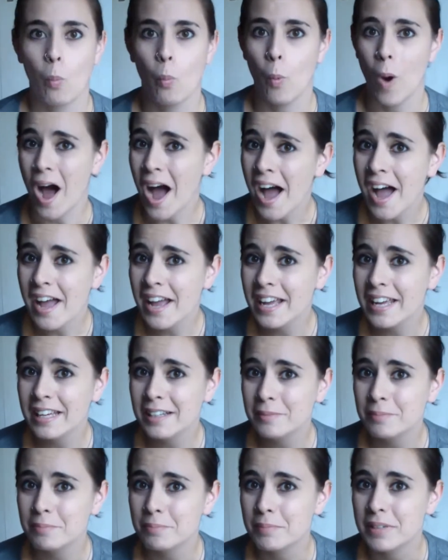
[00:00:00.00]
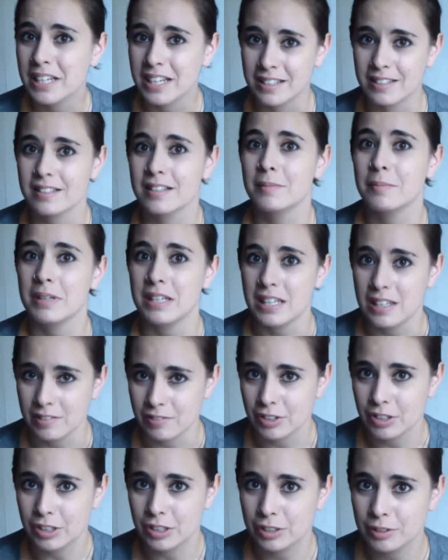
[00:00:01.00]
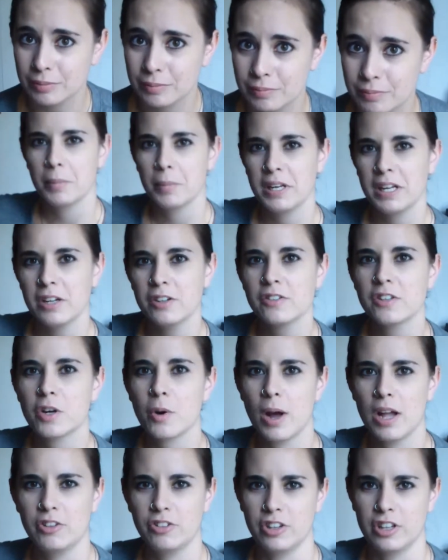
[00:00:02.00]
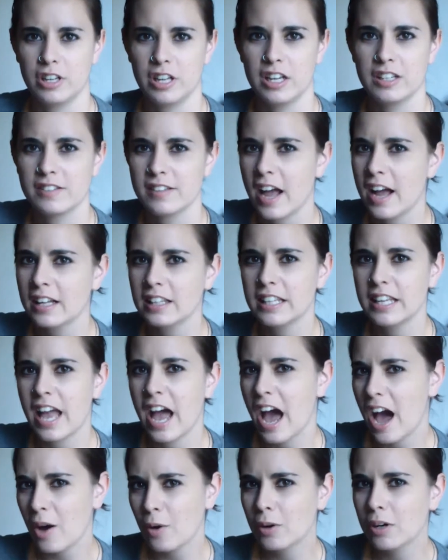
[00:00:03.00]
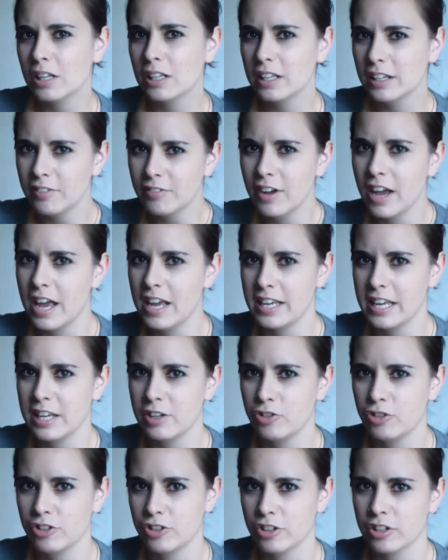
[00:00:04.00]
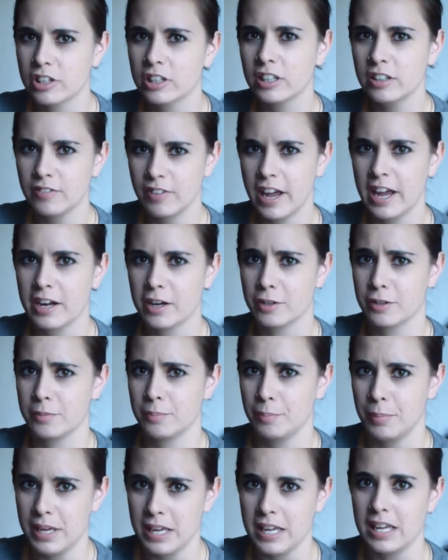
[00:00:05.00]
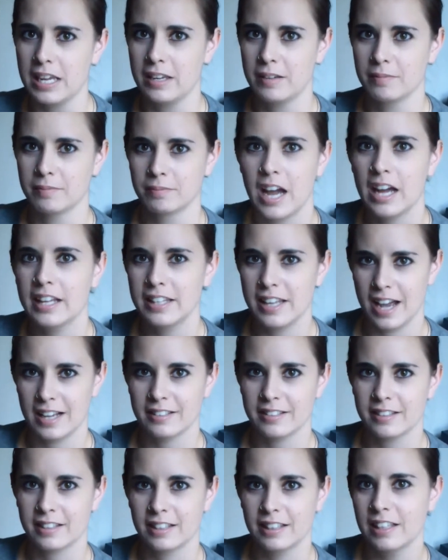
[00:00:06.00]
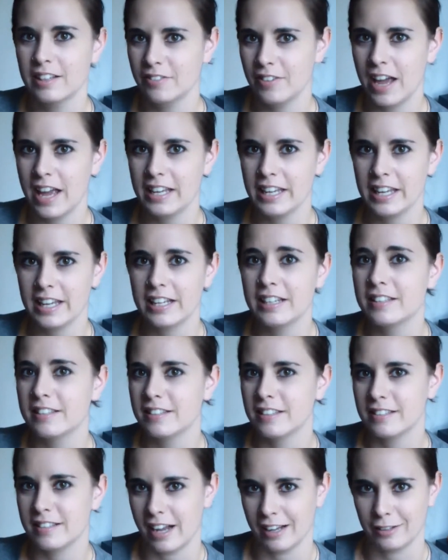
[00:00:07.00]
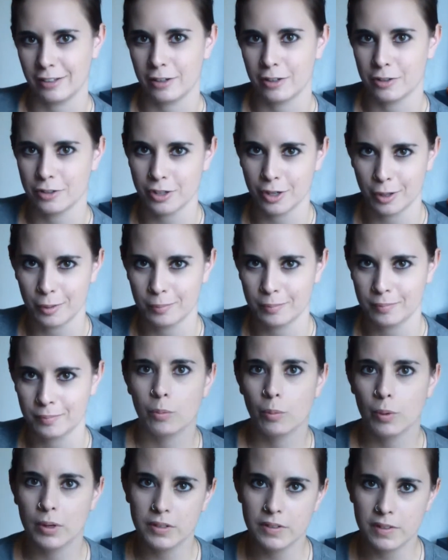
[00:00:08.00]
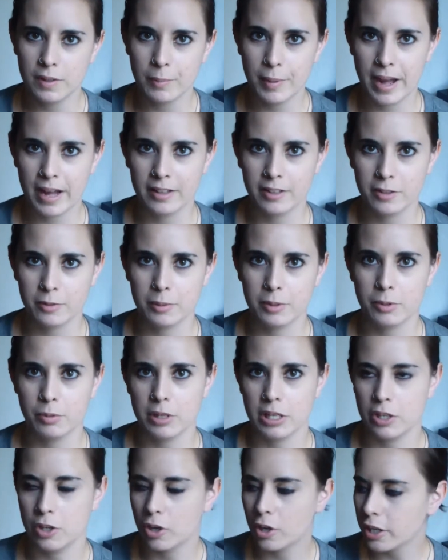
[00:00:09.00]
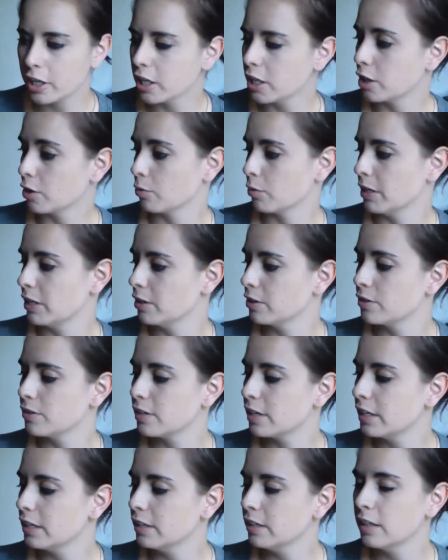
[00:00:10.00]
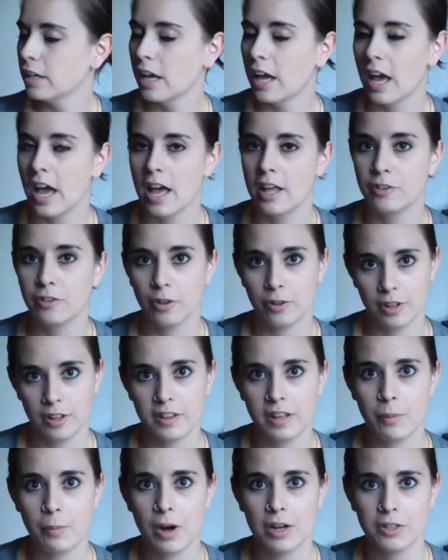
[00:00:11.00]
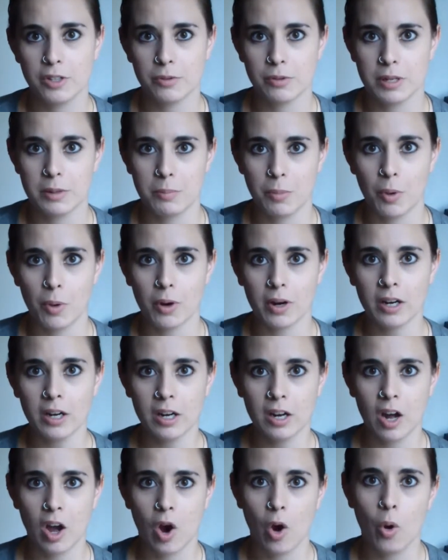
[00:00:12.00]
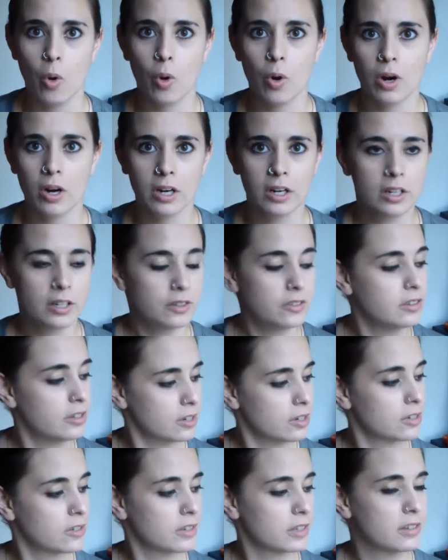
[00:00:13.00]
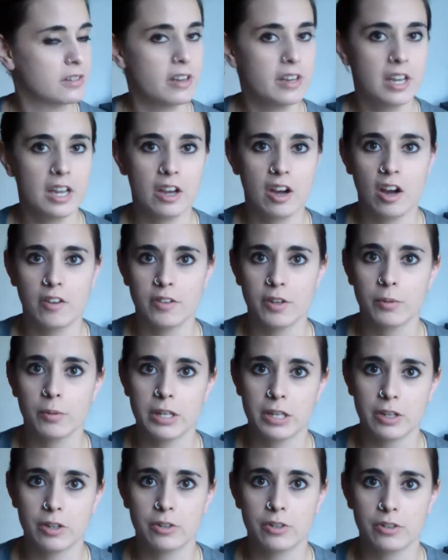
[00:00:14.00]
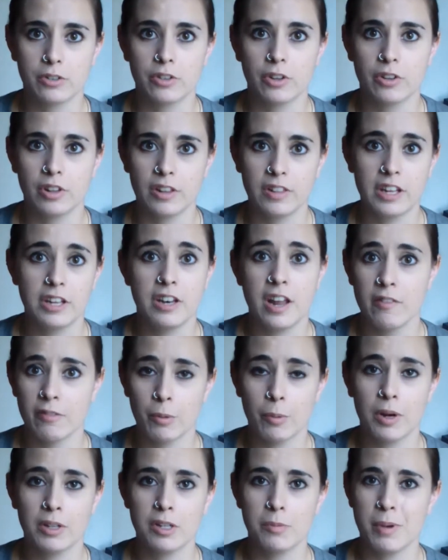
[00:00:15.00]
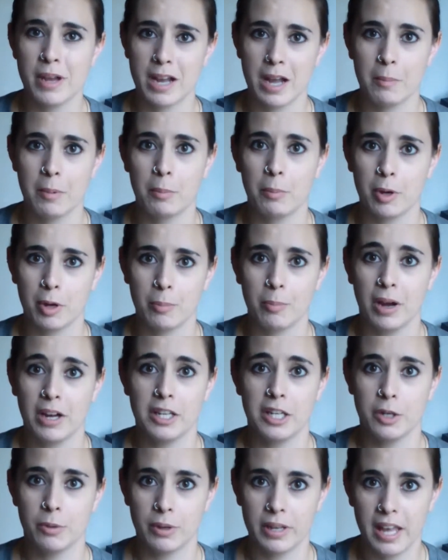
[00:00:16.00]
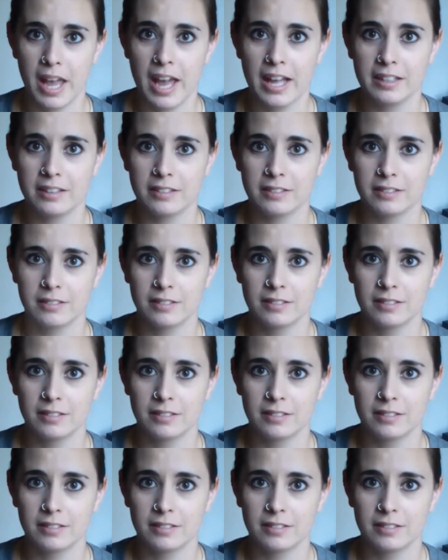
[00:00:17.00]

Why? Because I'm evil. But here's the question, exactly how cliffhangy should your cliffhangers be? And yes, cliffhangy is the technical term. What's the balance between hooking your readers in so that they want to read more, or seriously ticking off your readers so that they'd never want to pick up a book by you again?